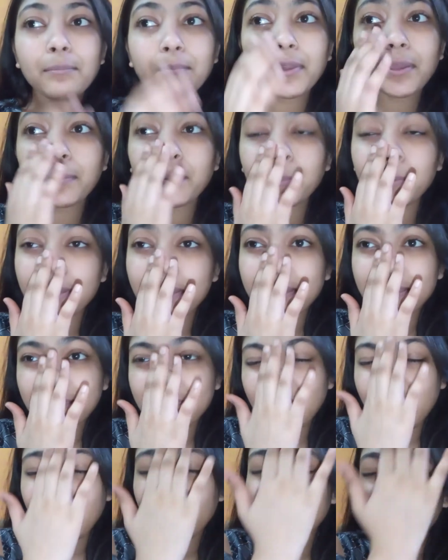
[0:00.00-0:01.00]
Maybe
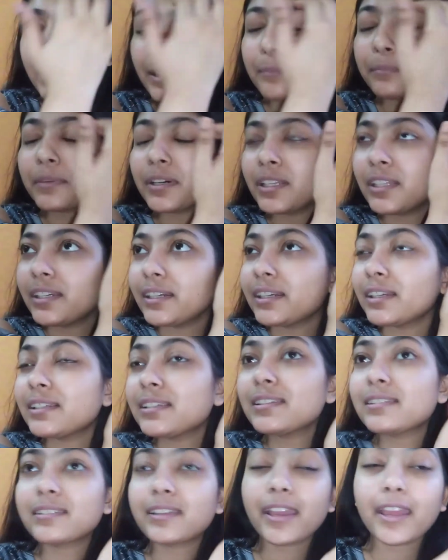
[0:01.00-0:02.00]
because I am a
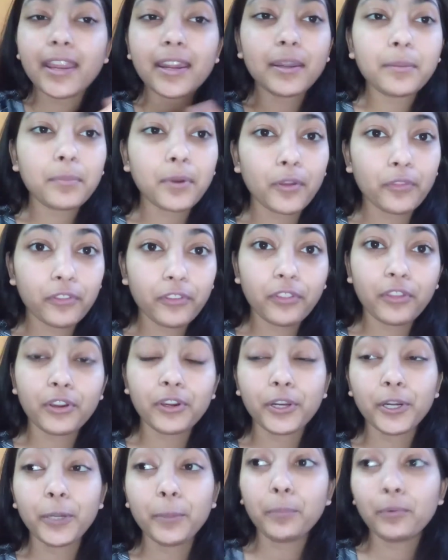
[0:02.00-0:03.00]
little scared about the
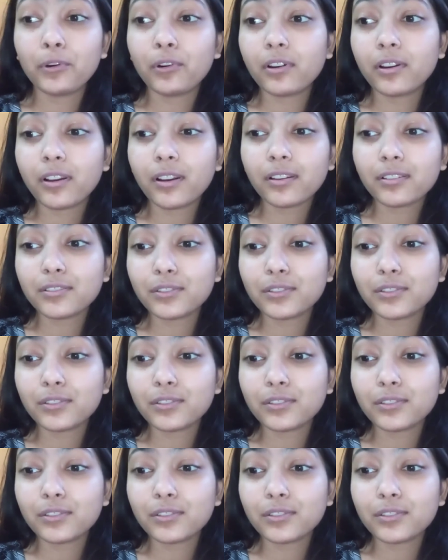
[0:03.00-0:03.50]
3rd book,